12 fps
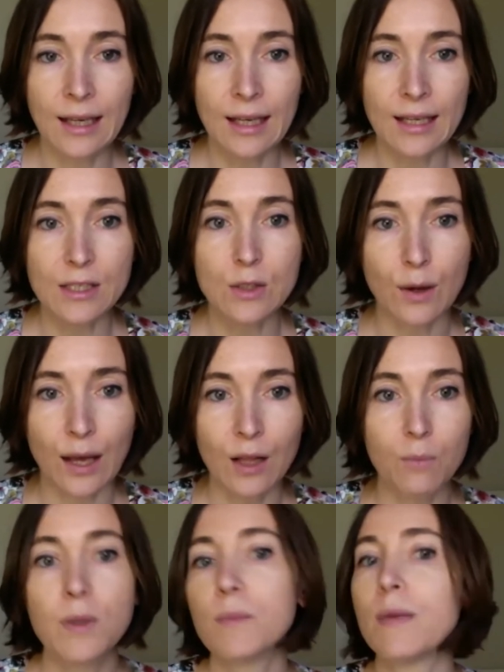is to
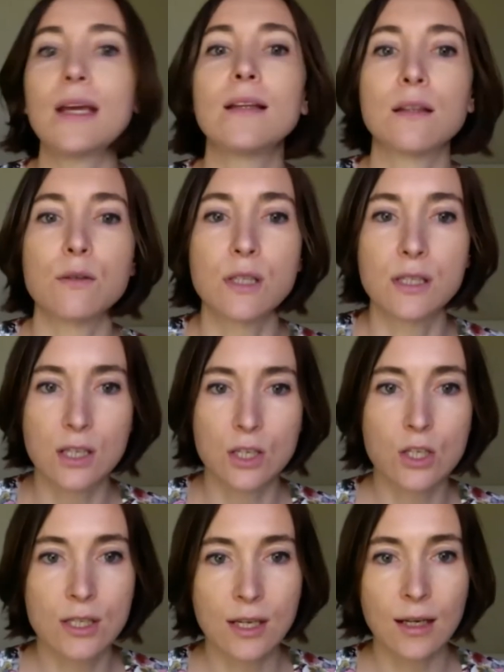help me make those
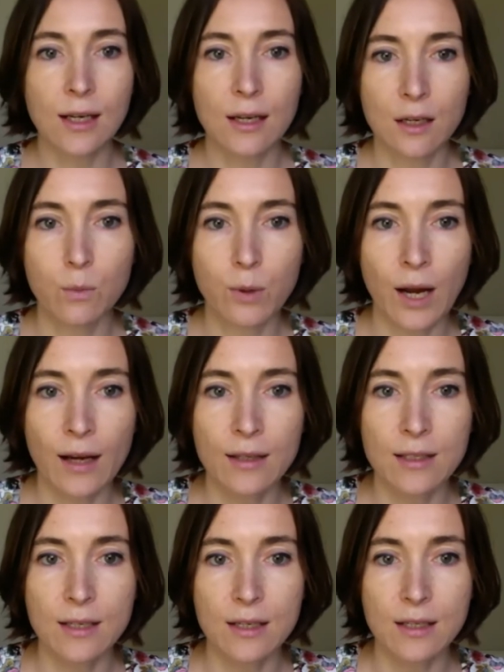decisions in clinical
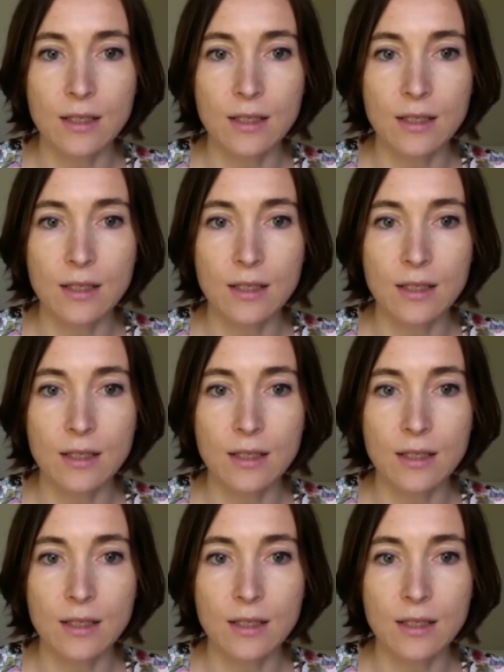practice.